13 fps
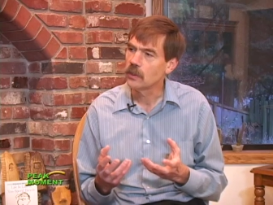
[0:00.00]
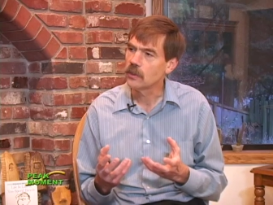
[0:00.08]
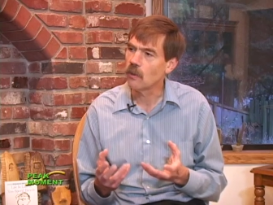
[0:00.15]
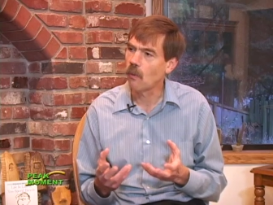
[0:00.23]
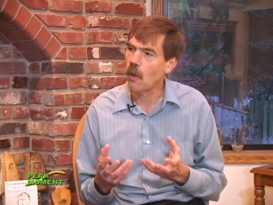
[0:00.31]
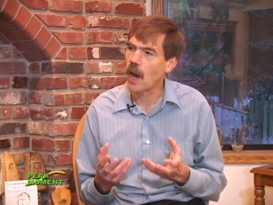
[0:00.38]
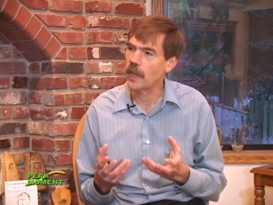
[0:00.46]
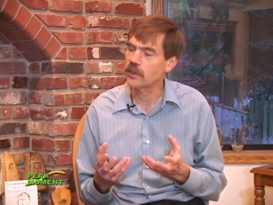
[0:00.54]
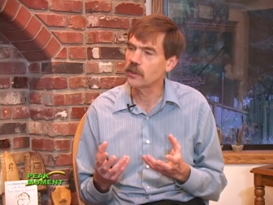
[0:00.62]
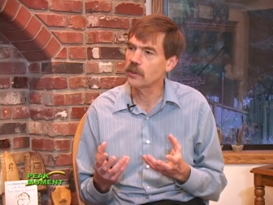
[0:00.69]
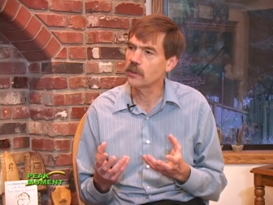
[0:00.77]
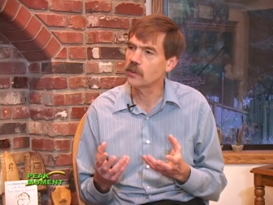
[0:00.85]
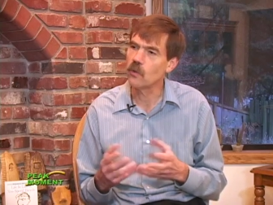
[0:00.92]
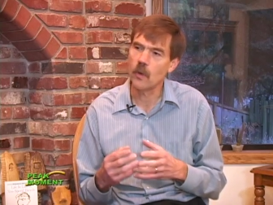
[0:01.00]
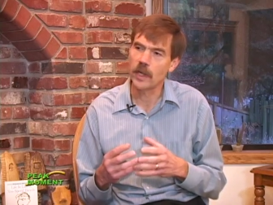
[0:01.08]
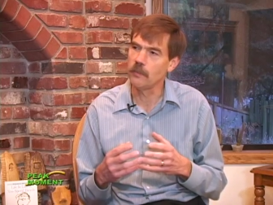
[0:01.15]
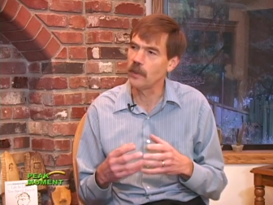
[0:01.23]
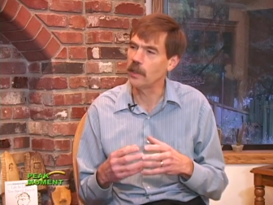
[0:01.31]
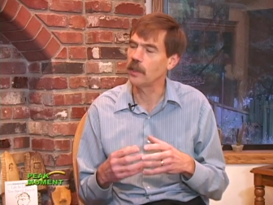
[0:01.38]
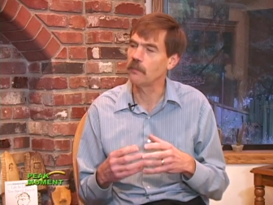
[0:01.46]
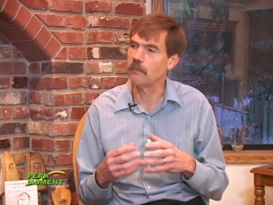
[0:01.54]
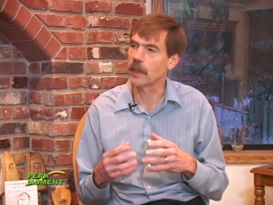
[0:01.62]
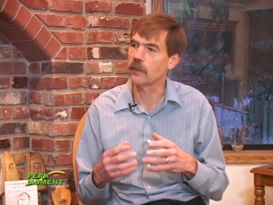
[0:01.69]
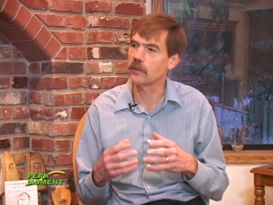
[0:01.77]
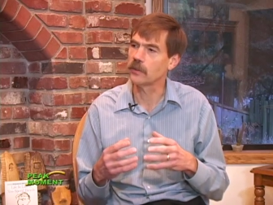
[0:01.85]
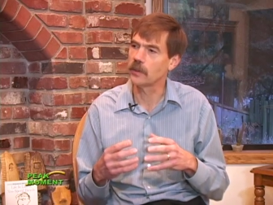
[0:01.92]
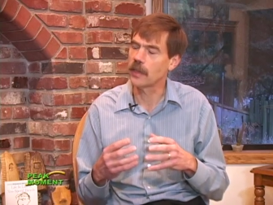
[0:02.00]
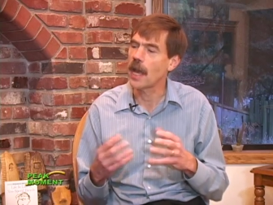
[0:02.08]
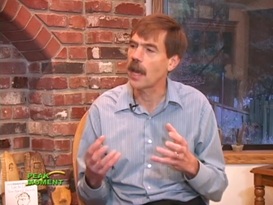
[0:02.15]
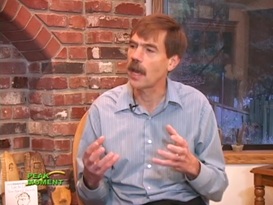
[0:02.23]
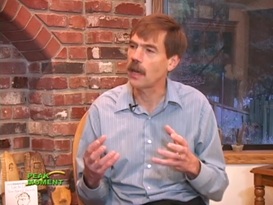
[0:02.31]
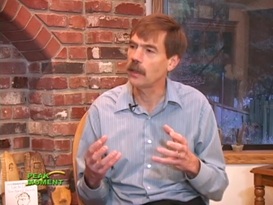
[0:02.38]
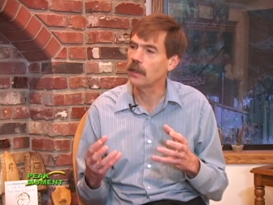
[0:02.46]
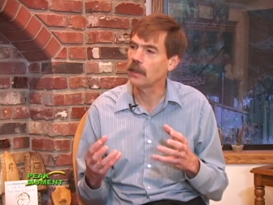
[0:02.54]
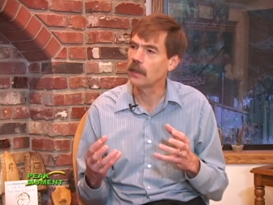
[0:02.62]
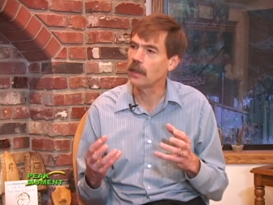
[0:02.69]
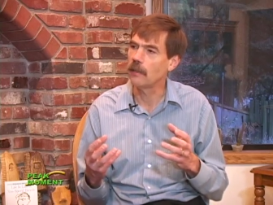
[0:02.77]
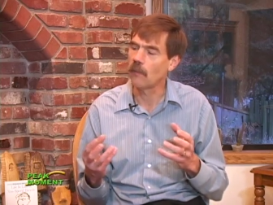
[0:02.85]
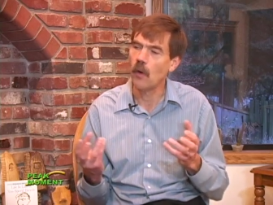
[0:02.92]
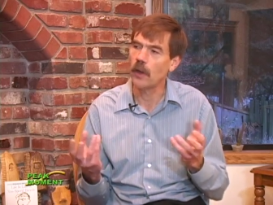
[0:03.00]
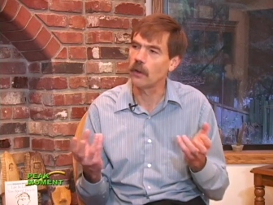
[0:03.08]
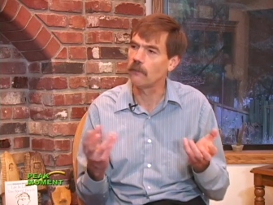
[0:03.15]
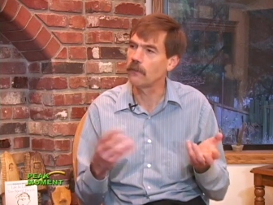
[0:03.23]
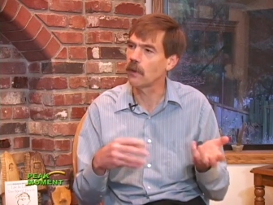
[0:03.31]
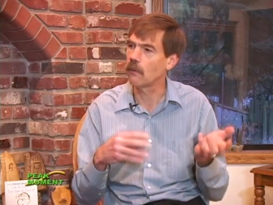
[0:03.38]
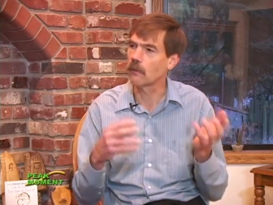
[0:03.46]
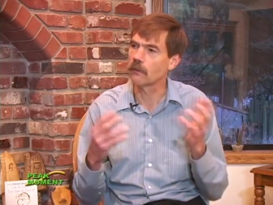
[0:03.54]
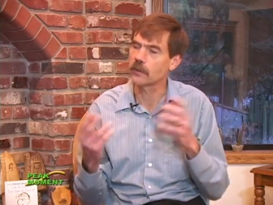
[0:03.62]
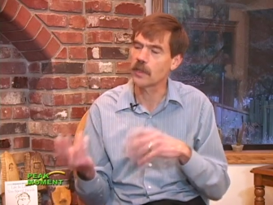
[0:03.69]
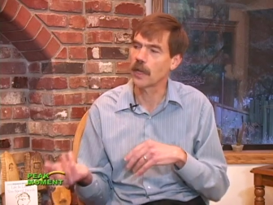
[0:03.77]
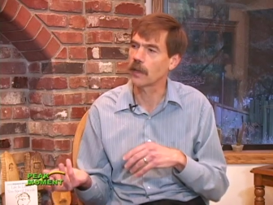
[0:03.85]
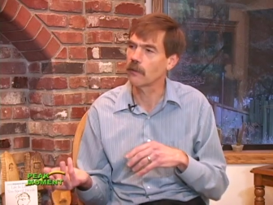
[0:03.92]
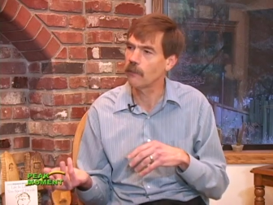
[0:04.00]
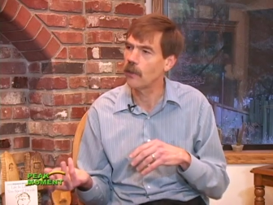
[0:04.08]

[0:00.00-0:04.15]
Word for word: to watch 20 million barrels a day of oil flow over Niagara